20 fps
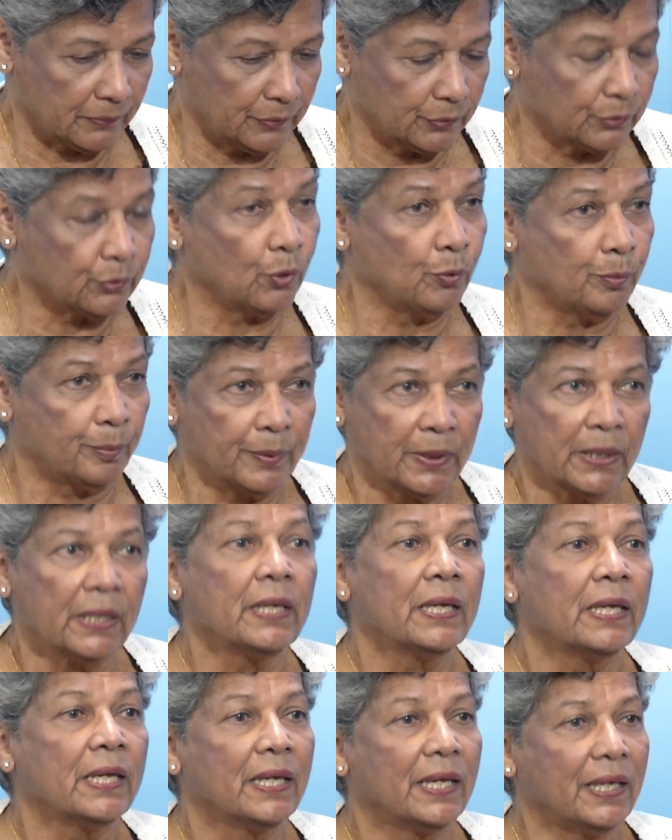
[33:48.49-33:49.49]
group
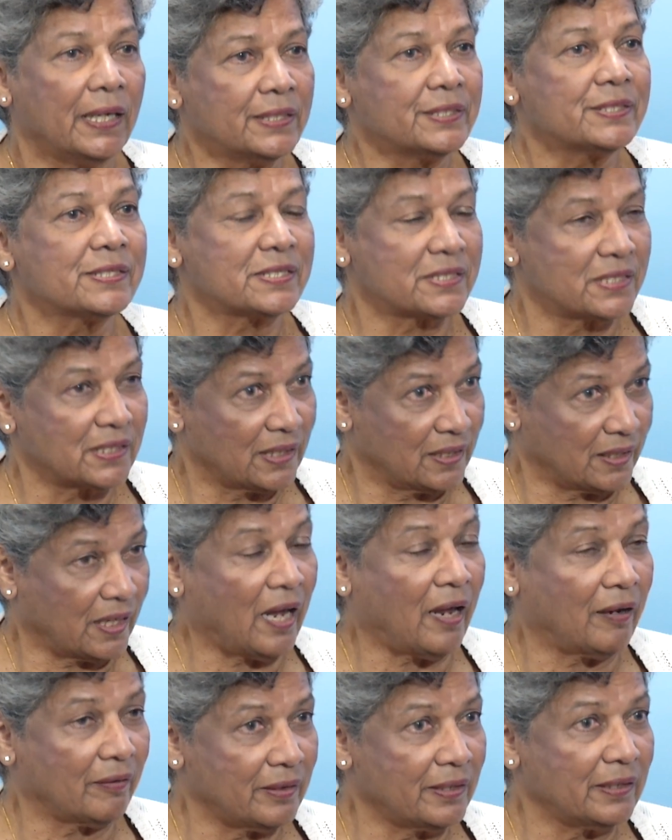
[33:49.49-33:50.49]
is
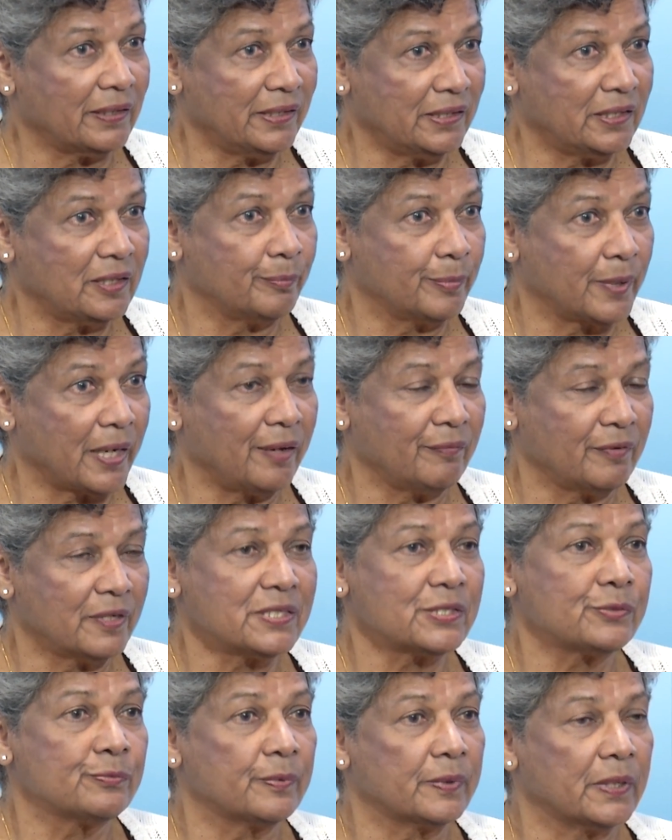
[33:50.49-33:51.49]
currently the
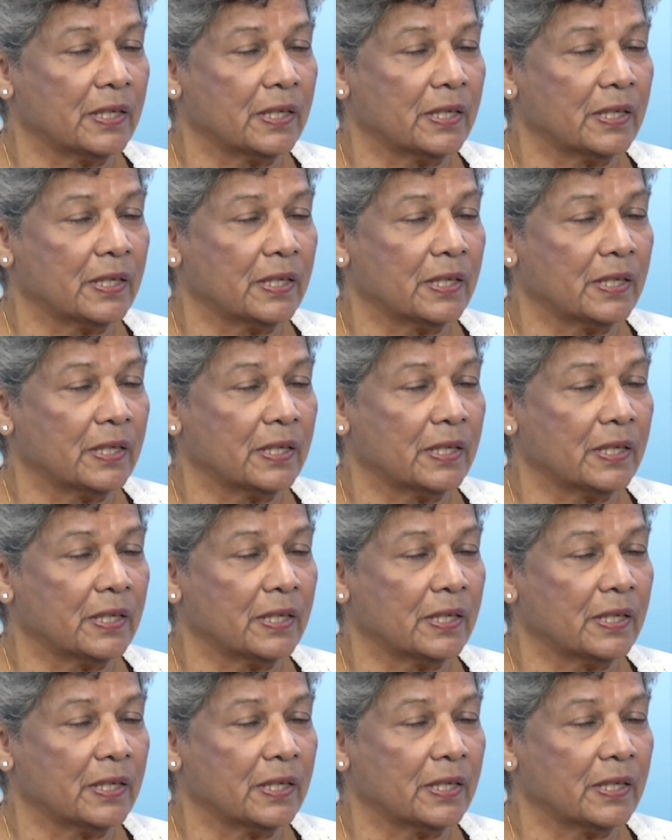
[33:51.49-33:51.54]
bravest.